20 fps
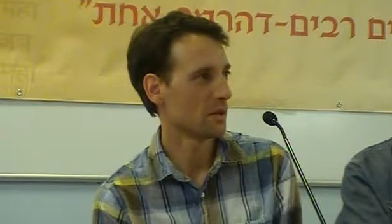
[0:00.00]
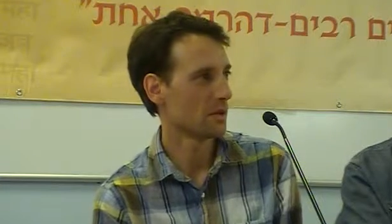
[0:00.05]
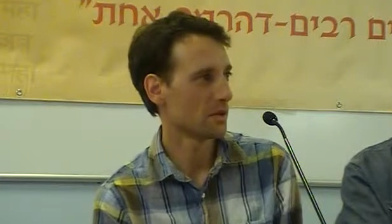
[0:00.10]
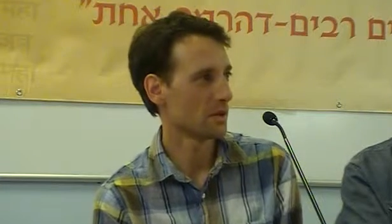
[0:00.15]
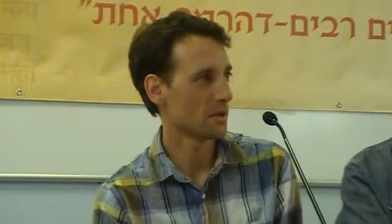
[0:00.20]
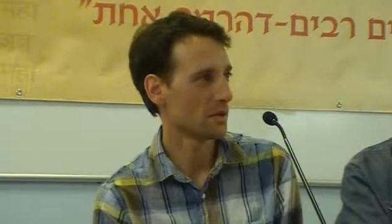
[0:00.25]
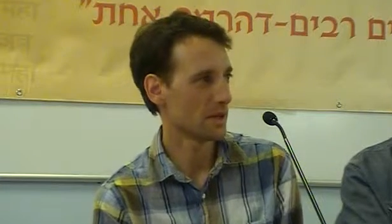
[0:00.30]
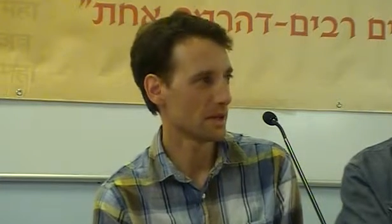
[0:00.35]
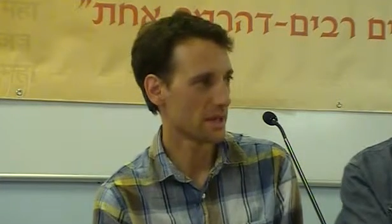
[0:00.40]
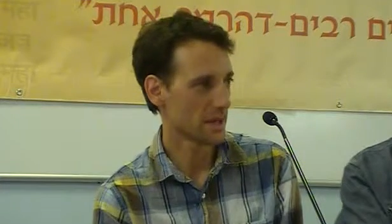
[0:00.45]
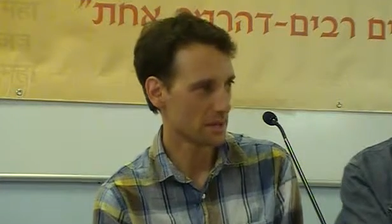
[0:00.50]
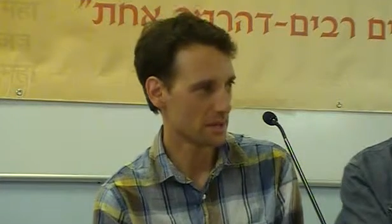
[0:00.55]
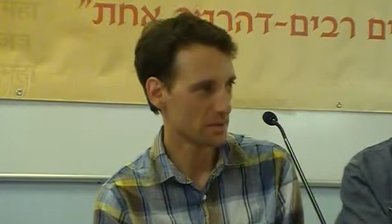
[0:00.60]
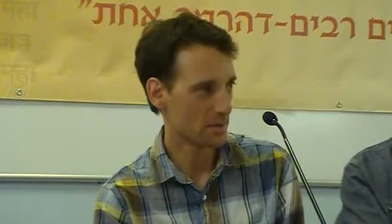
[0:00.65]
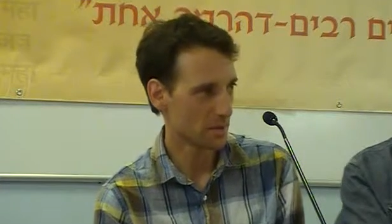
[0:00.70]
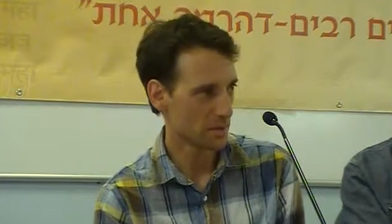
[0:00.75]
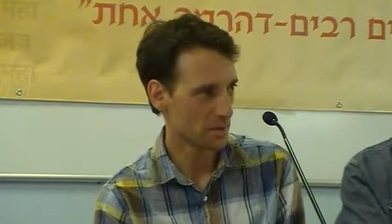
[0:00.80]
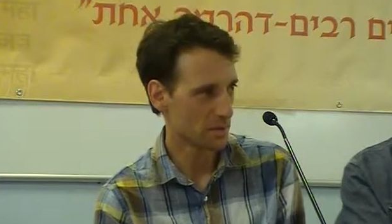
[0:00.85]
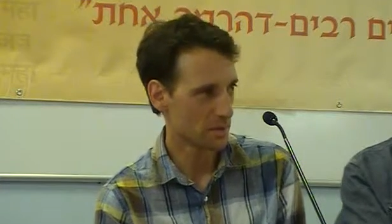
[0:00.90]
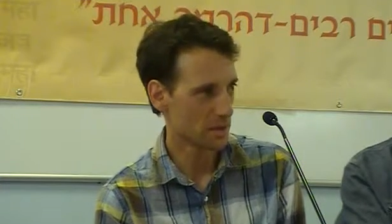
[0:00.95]
Well, the next
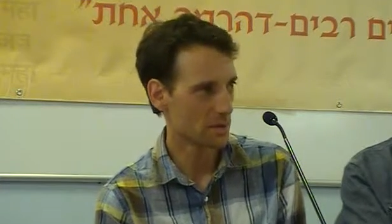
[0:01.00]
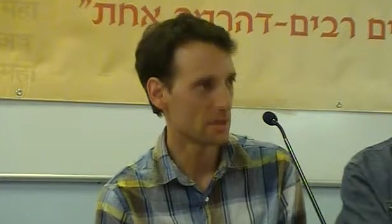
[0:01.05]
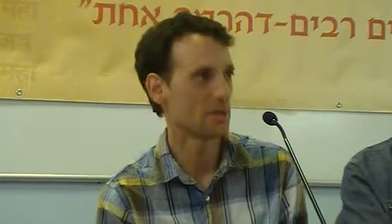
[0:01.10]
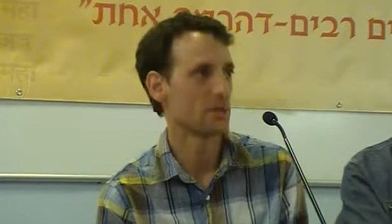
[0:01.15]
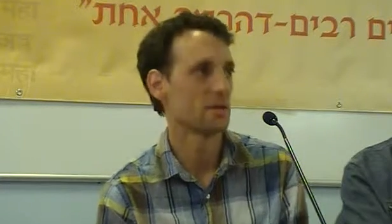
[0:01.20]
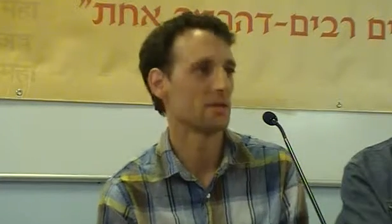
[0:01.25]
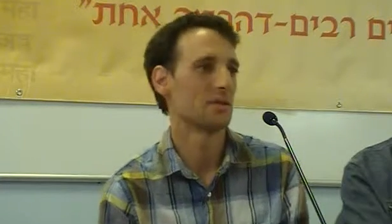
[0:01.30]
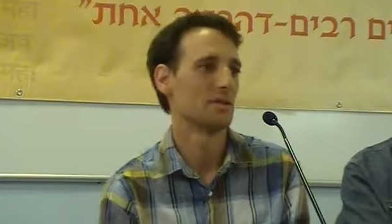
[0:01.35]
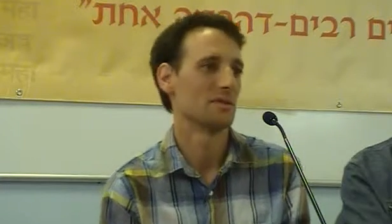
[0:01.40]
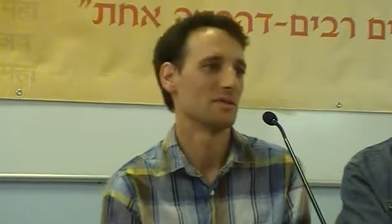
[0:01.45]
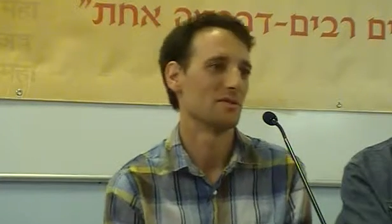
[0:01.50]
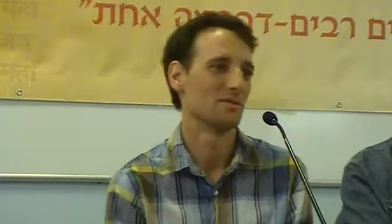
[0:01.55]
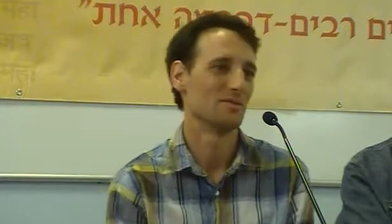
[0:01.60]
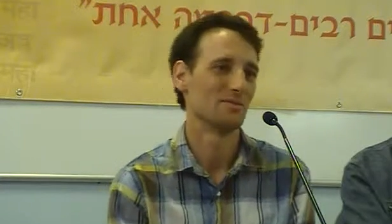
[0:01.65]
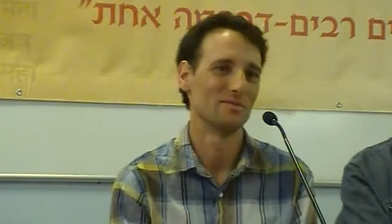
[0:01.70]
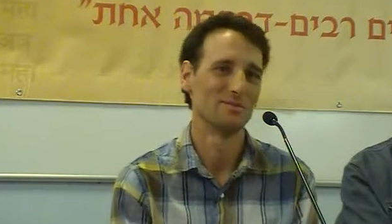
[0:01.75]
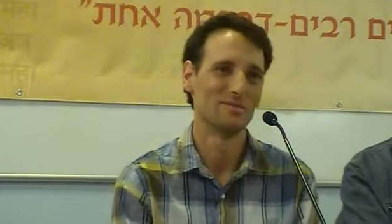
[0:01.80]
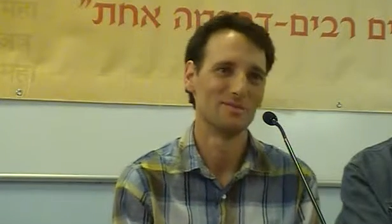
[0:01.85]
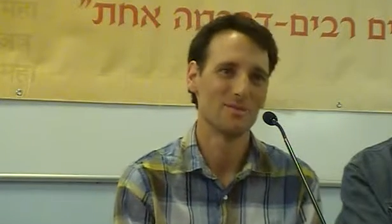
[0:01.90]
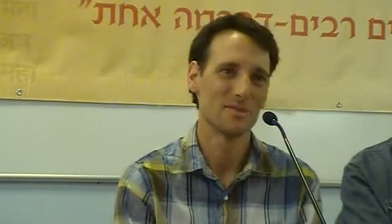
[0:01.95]
moment,
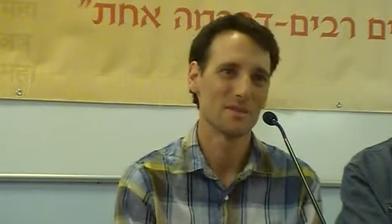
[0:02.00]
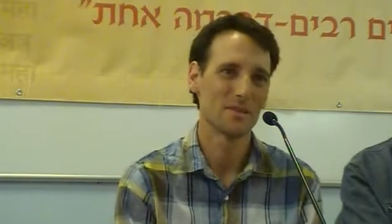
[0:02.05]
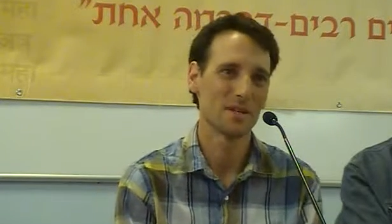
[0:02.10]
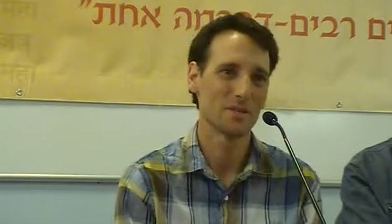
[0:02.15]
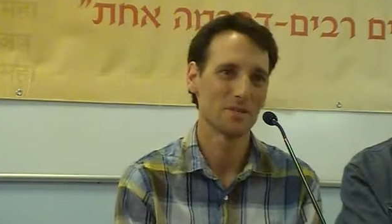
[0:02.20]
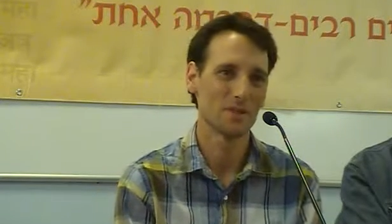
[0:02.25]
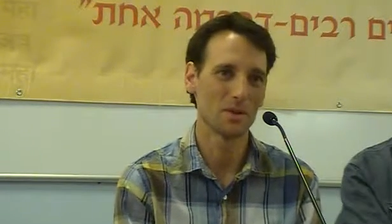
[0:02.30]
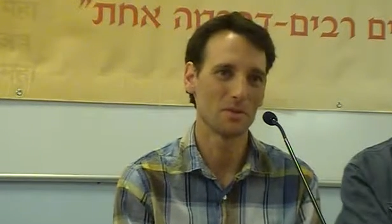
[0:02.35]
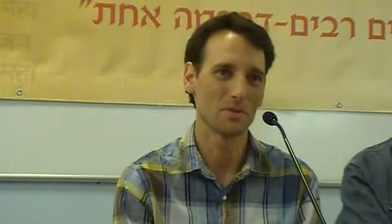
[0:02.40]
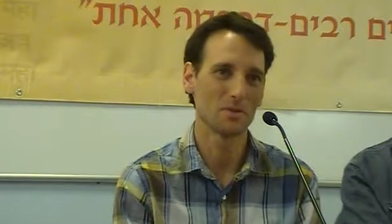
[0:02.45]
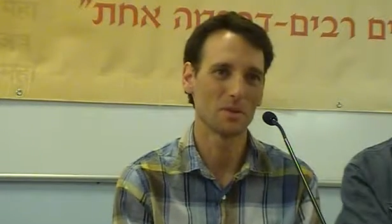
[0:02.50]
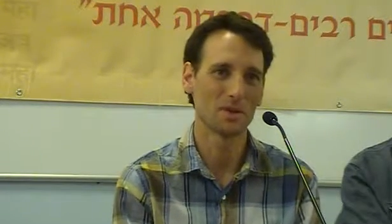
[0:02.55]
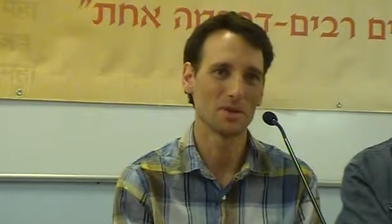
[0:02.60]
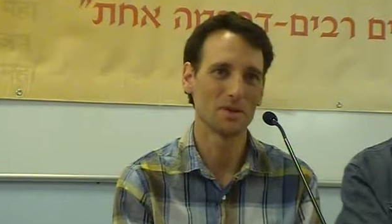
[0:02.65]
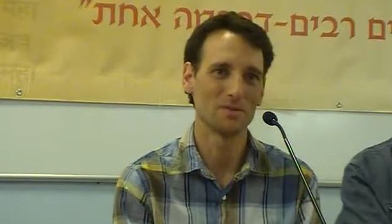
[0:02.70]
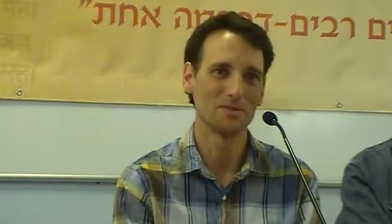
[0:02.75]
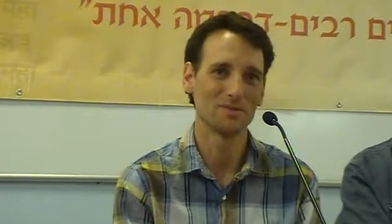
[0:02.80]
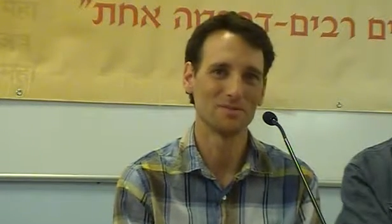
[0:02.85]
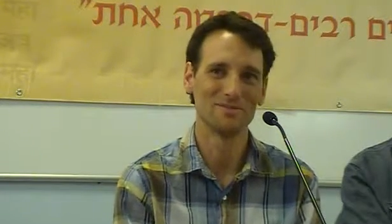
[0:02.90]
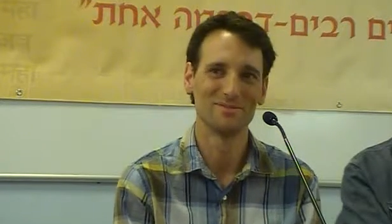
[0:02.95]
something
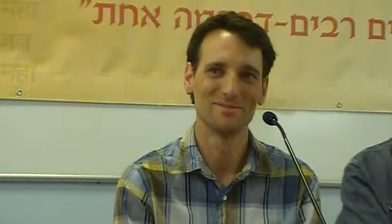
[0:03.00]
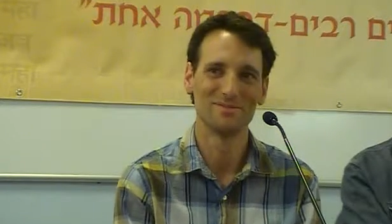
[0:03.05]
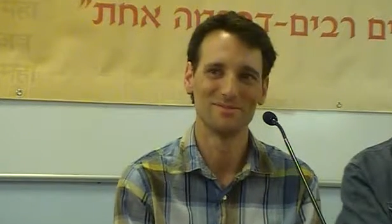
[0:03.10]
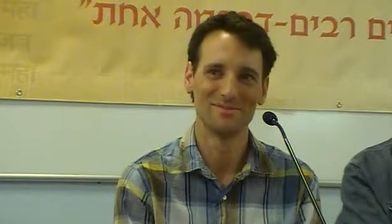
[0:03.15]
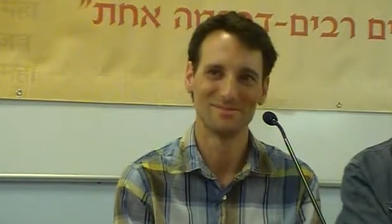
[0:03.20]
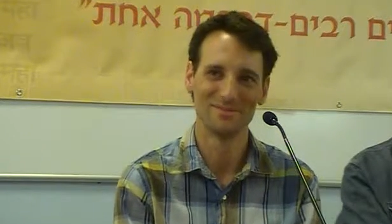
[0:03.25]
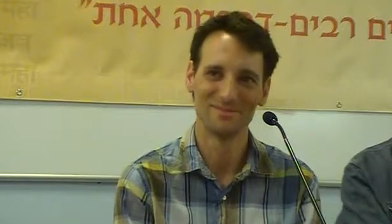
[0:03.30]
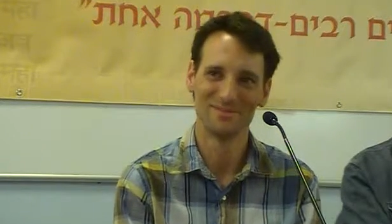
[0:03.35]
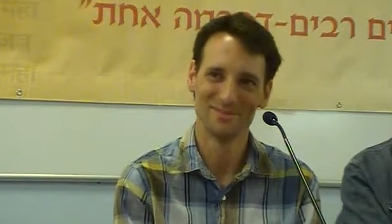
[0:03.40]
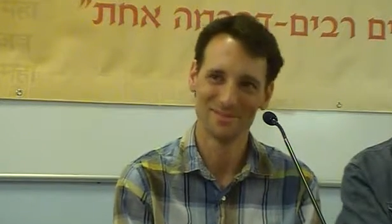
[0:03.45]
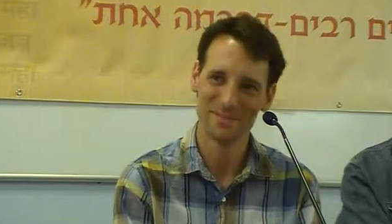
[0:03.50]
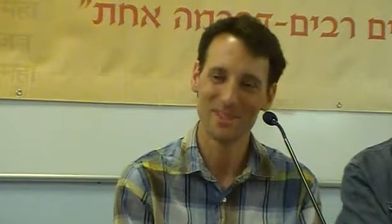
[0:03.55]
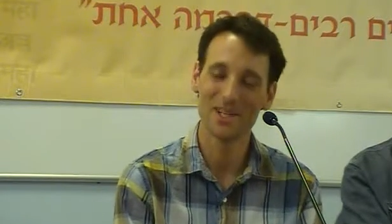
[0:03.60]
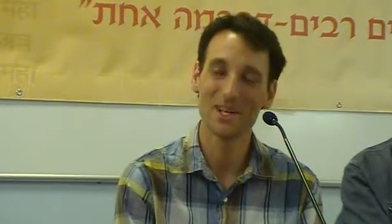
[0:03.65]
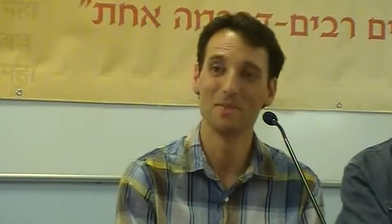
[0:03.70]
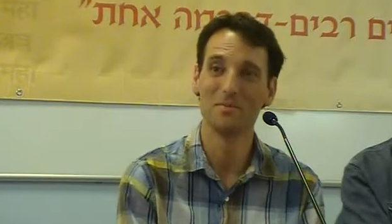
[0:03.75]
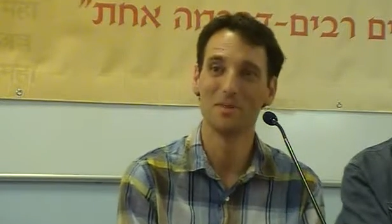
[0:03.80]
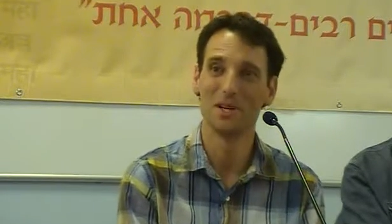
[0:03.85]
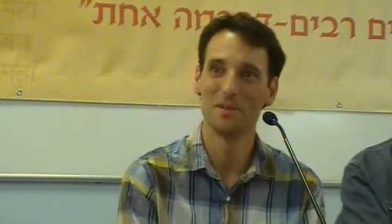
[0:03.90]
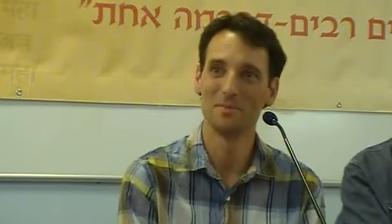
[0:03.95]
will
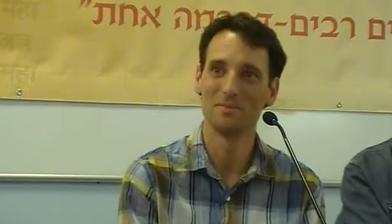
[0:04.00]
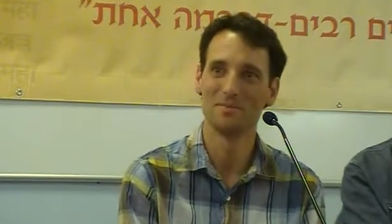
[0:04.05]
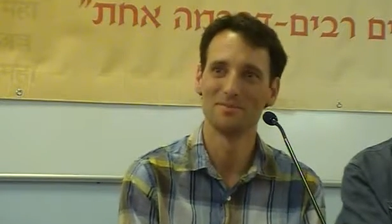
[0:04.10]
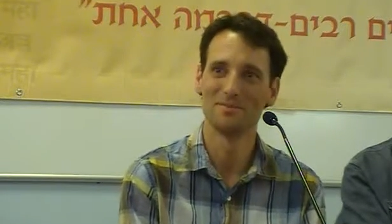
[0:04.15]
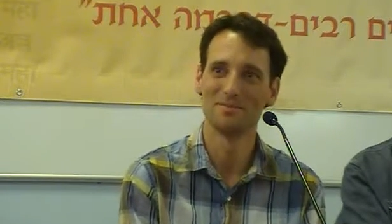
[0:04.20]
come up